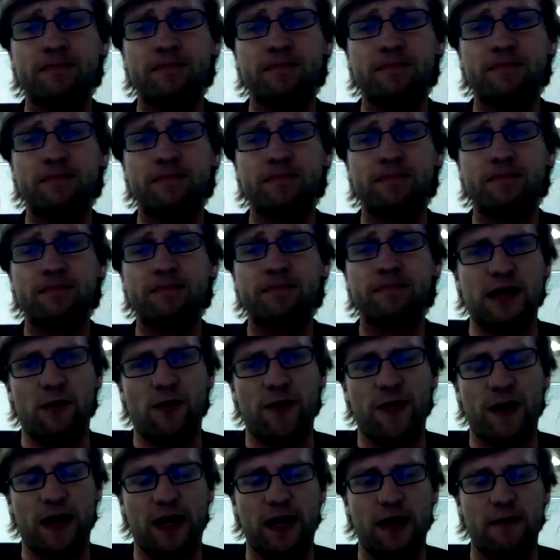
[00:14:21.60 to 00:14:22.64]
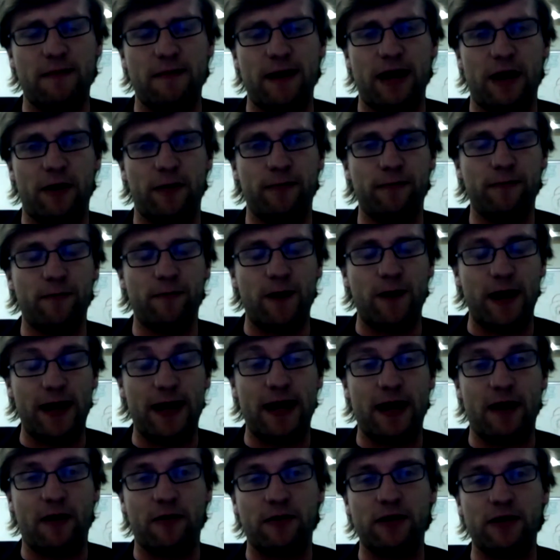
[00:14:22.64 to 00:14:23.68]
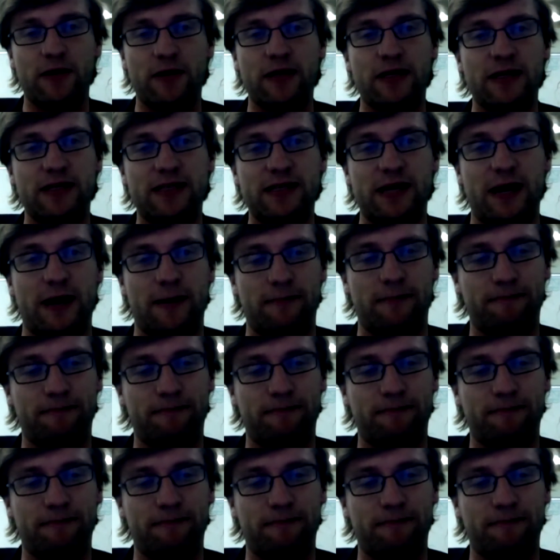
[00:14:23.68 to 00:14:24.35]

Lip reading: Other things that we're thinking about right now is